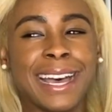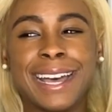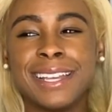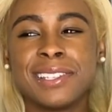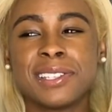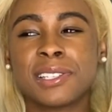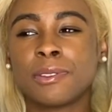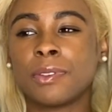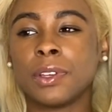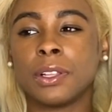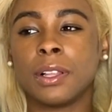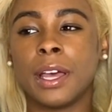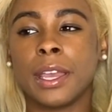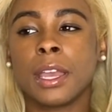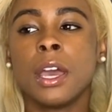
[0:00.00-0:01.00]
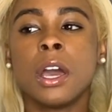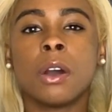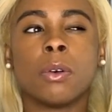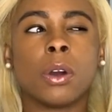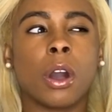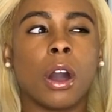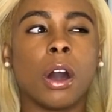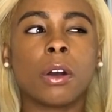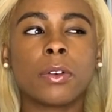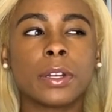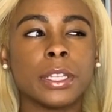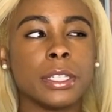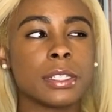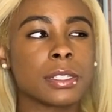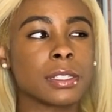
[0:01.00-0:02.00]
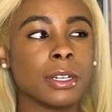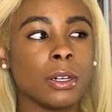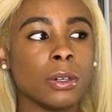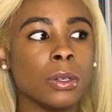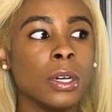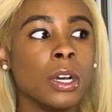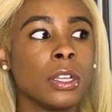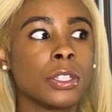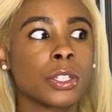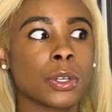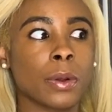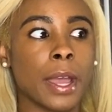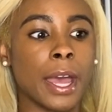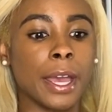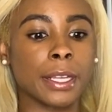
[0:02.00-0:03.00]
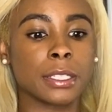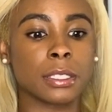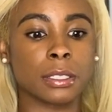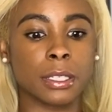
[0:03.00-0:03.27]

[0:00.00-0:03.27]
I just feel like we're already so tracked.